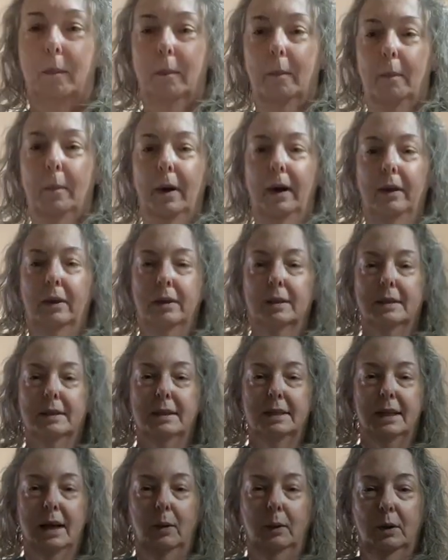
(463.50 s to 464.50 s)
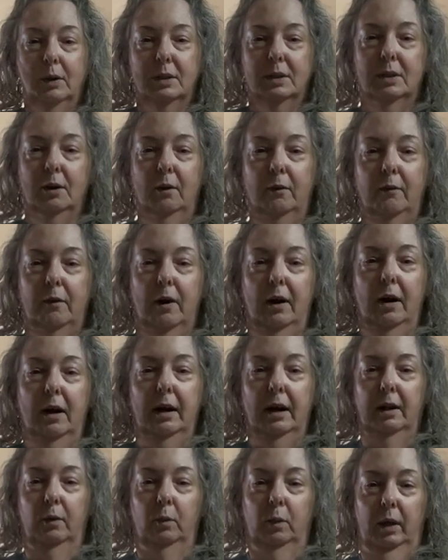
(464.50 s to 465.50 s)
But this is how it looks so far.
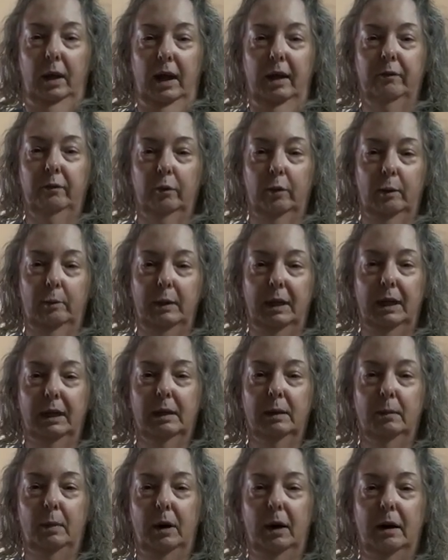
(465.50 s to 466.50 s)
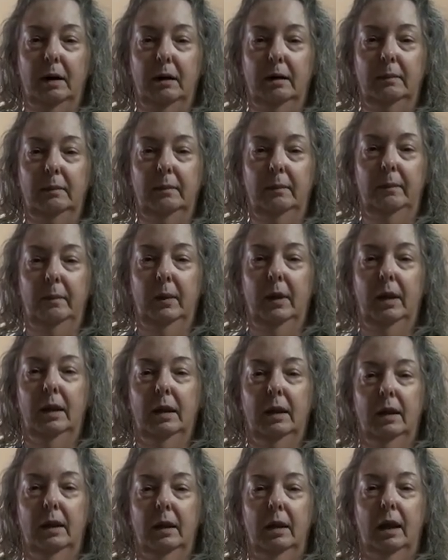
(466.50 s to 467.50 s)
It will have ribbing at the bottom,
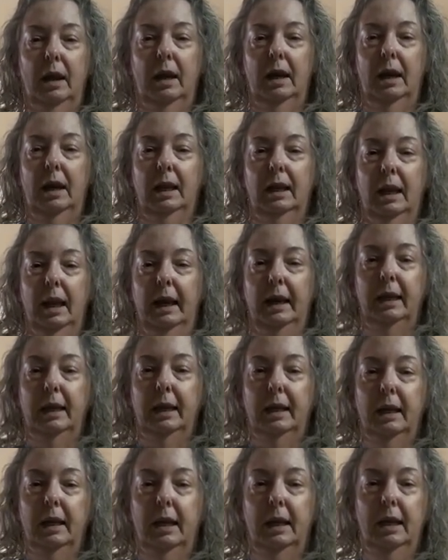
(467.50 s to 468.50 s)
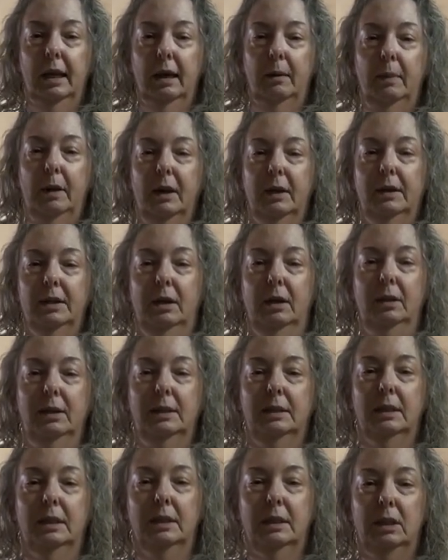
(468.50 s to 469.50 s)
and I'd like it about as long
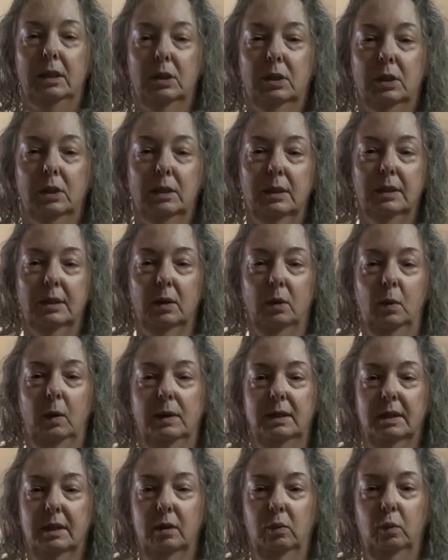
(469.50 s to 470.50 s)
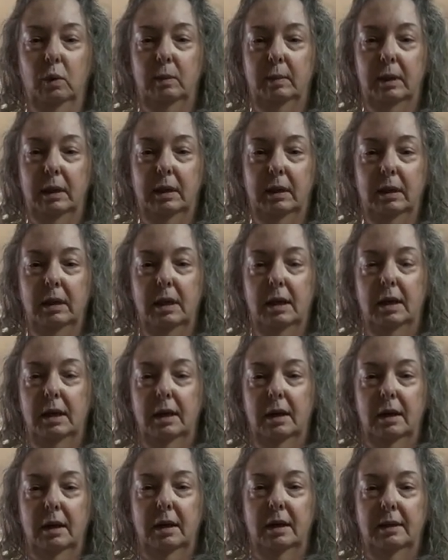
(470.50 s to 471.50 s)
as a t-shirt. So once the ribbing
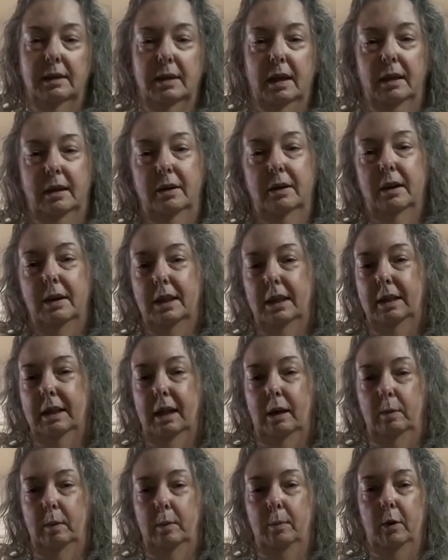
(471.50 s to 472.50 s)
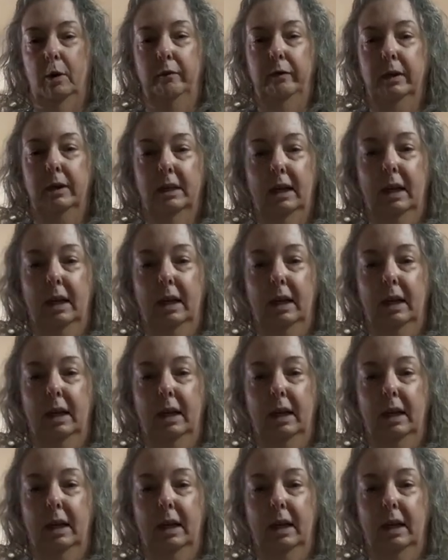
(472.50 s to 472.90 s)
is on there, I think that'll be perfect.